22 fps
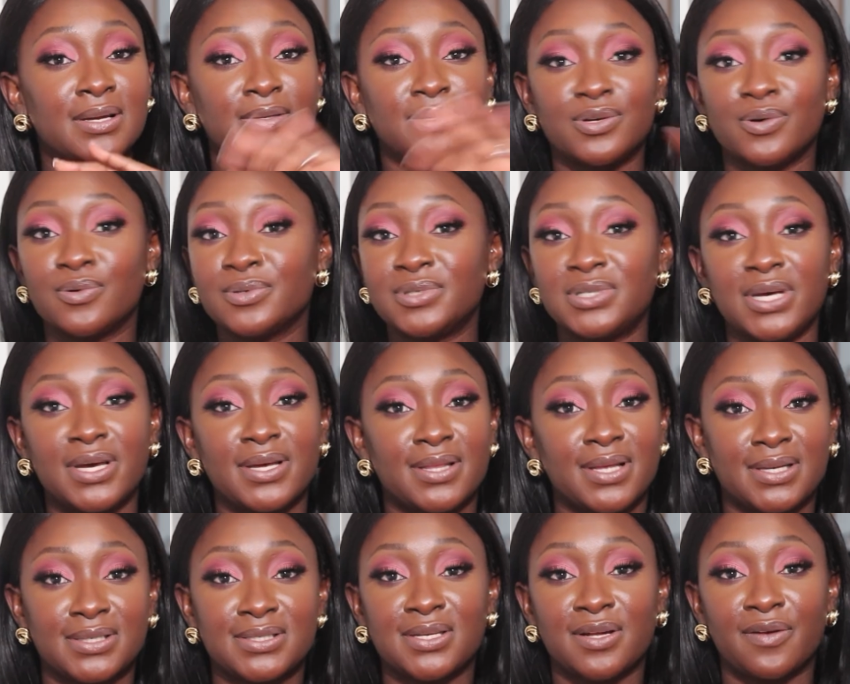Don't take
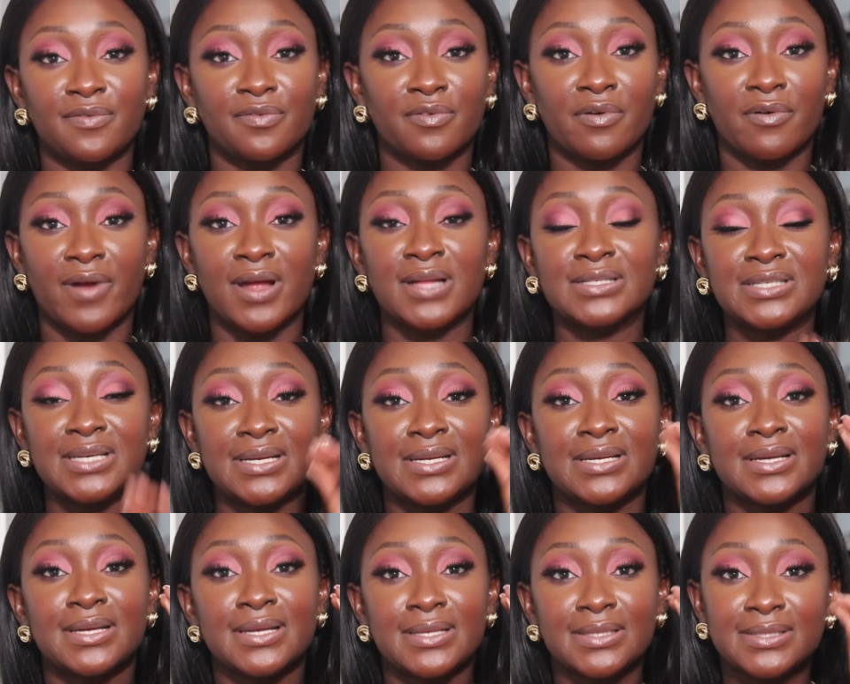that stuff for
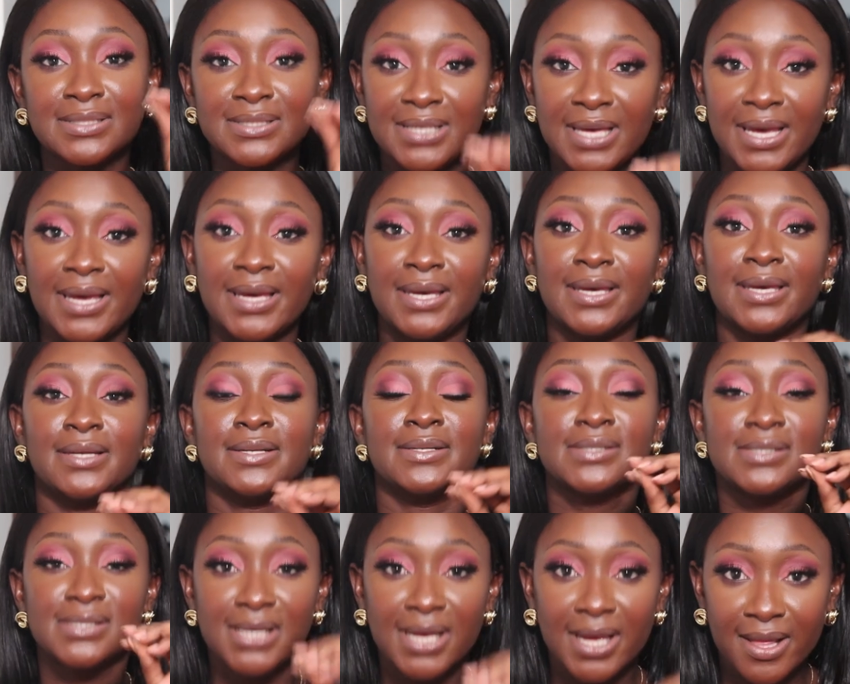granted. Take it.
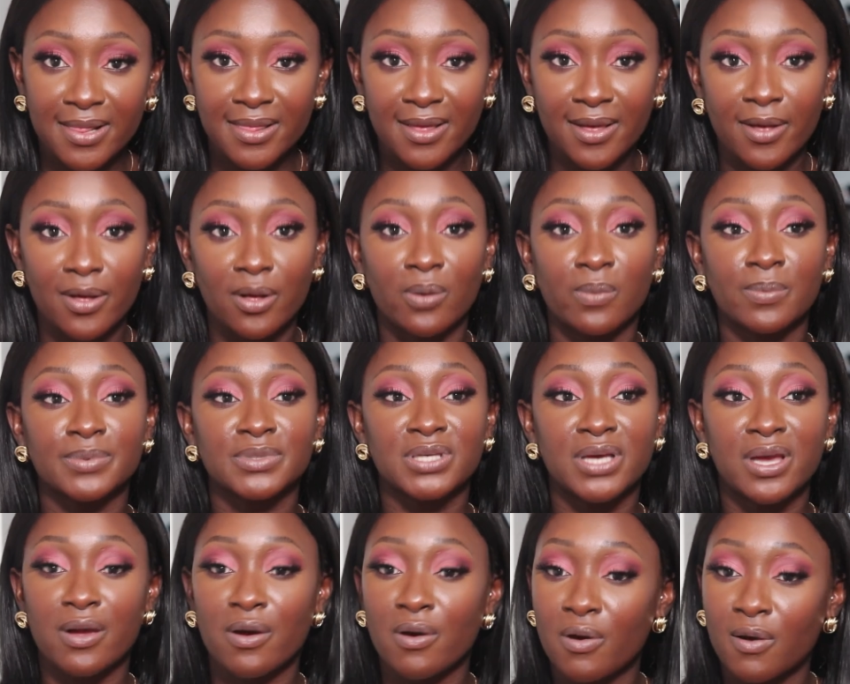Take the help.
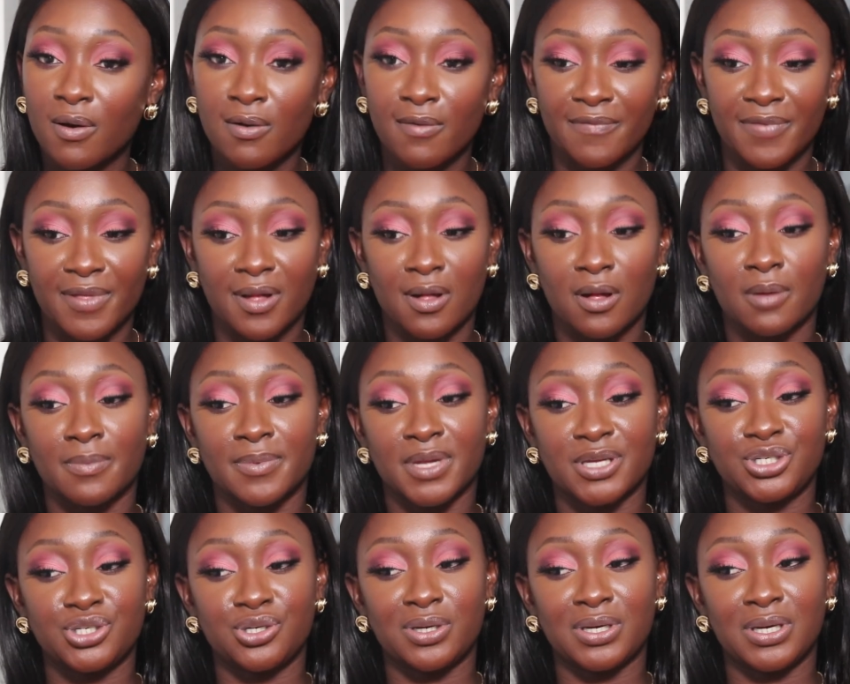Take all of the help
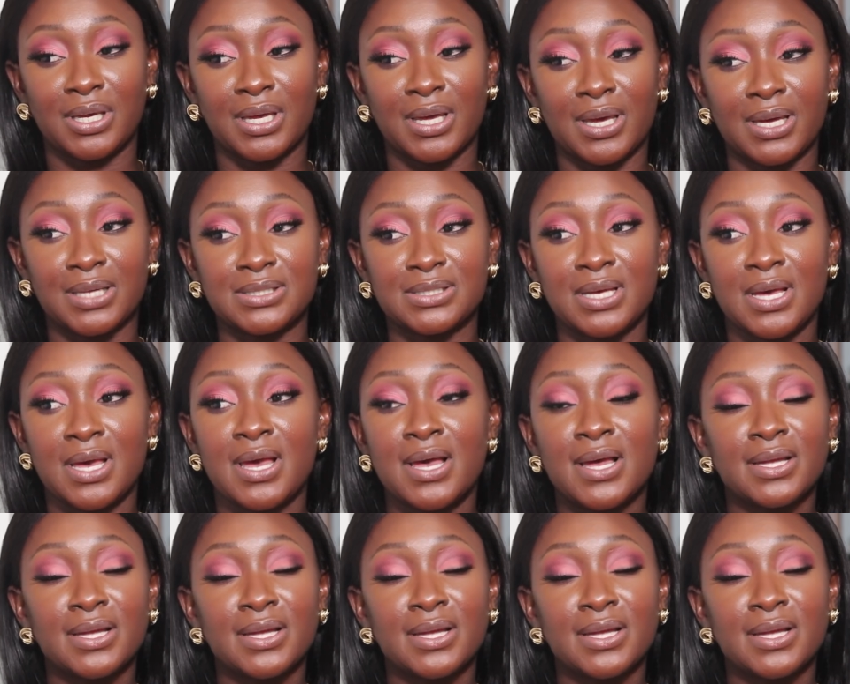that you can get.